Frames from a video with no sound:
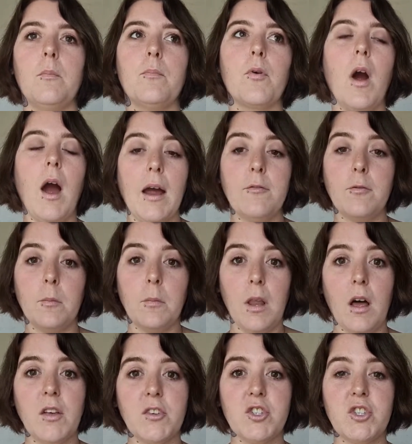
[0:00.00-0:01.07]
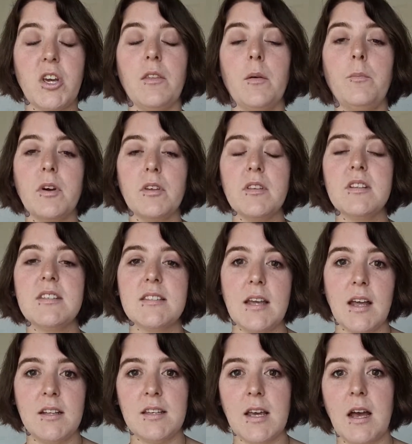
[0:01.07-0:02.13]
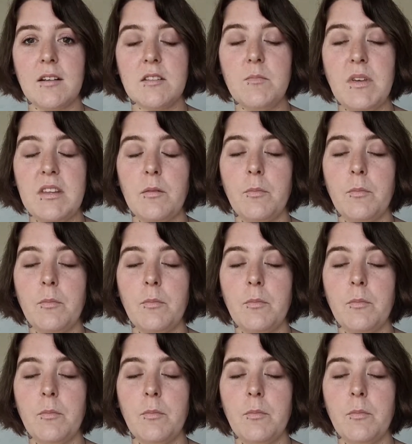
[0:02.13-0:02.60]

Pride from last year, the book that stands out to me the